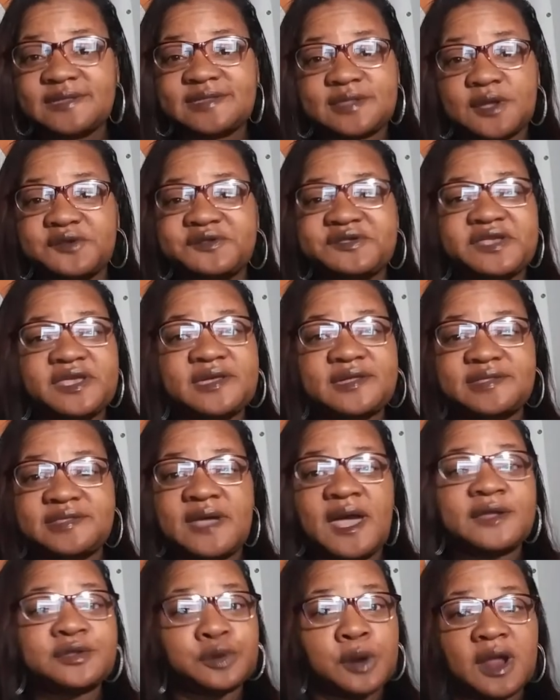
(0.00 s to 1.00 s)
so she is
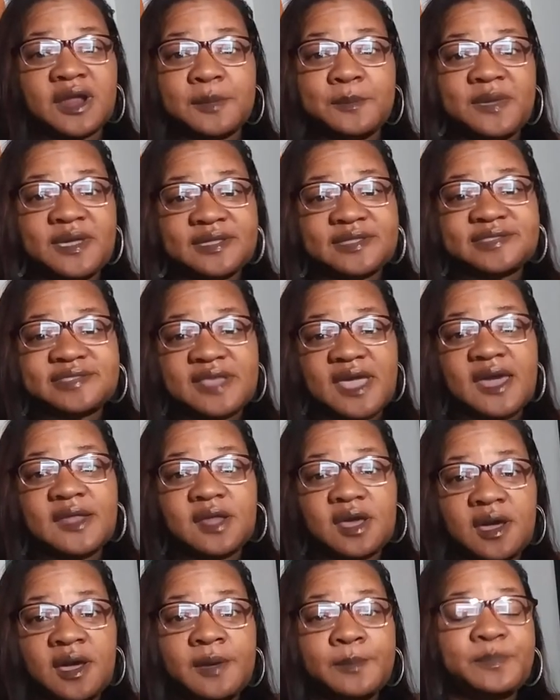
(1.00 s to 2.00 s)
not trying to mess
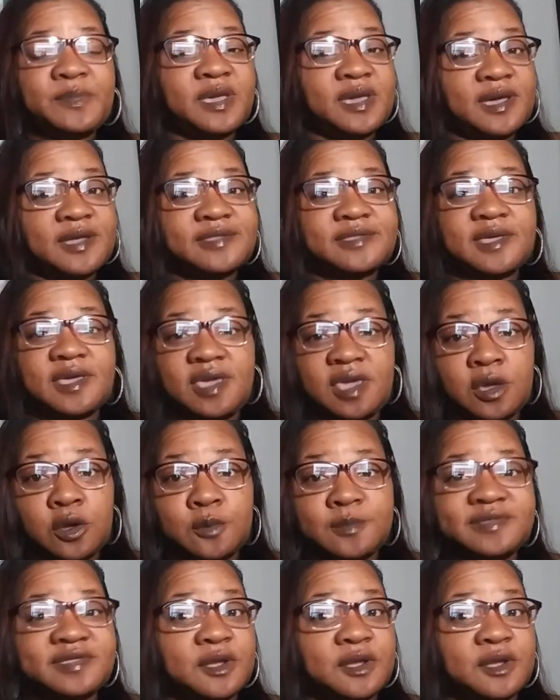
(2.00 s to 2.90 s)
that up because of him.